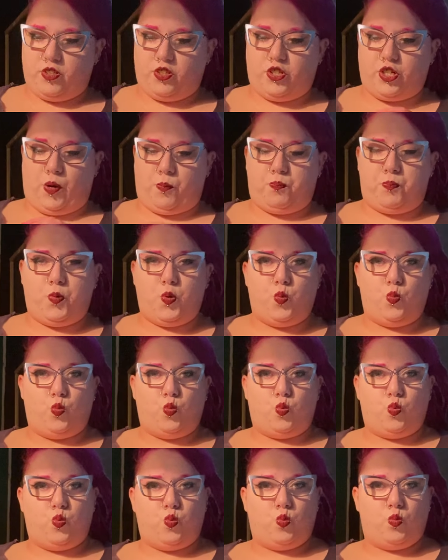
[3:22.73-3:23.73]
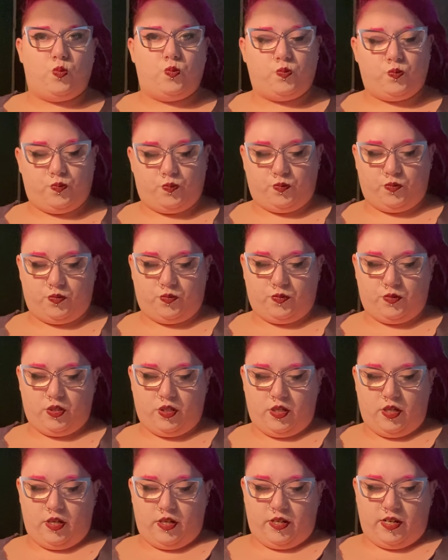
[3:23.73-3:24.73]
shampoo.
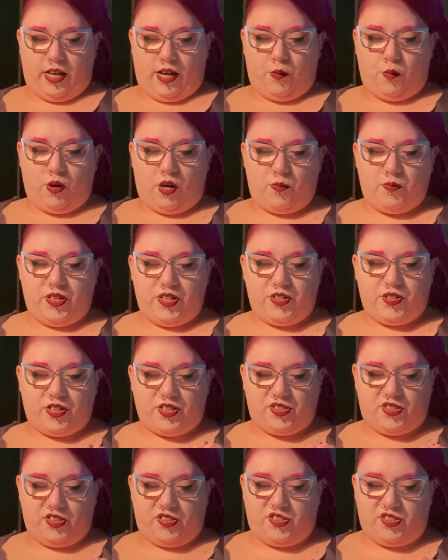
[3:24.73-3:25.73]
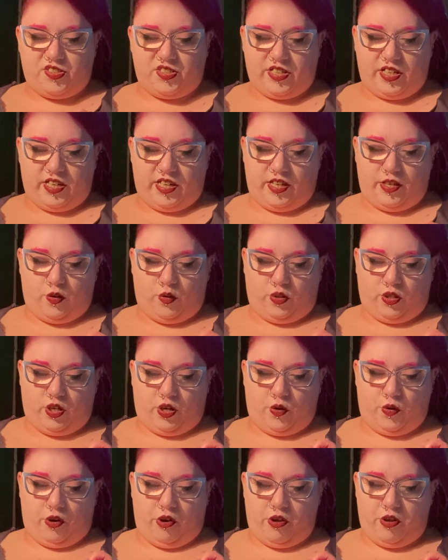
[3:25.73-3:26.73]
Now, what I'm interested to see, although
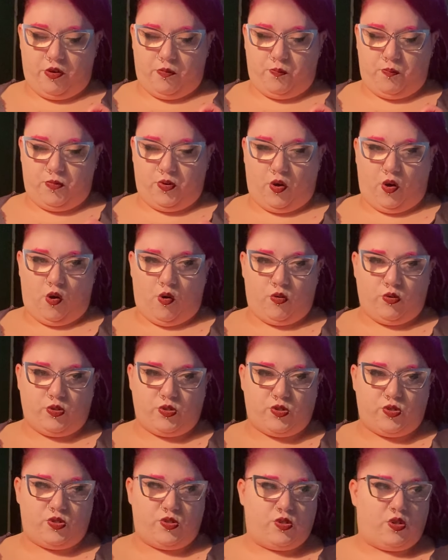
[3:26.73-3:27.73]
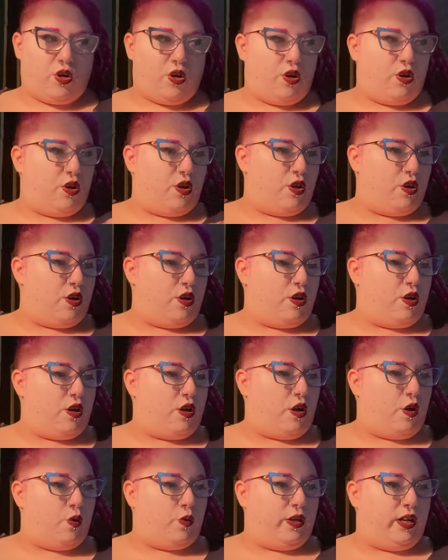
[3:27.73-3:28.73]
I am not
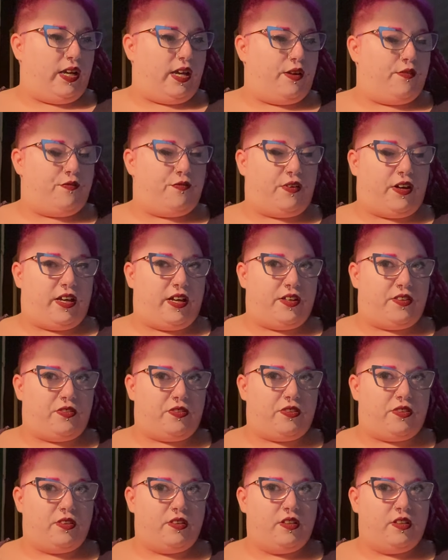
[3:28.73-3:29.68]
holding out faith,